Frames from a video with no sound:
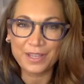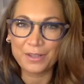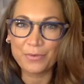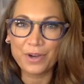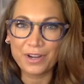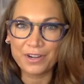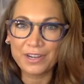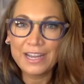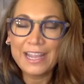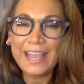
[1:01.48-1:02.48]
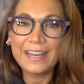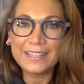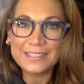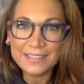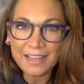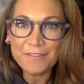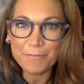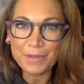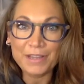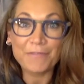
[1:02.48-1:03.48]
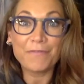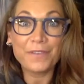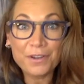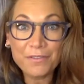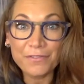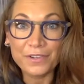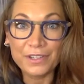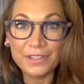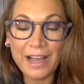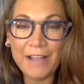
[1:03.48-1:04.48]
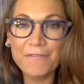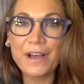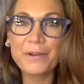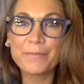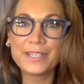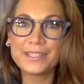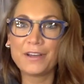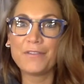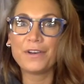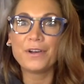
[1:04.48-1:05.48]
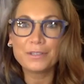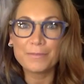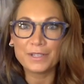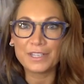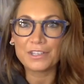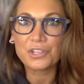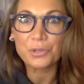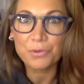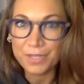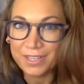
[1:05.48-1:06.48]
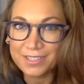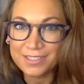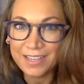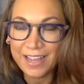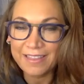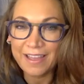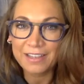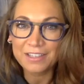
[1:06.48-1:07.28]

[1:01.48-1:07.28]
on the water. And instead of being fearful, I found myself ultimately curious. And that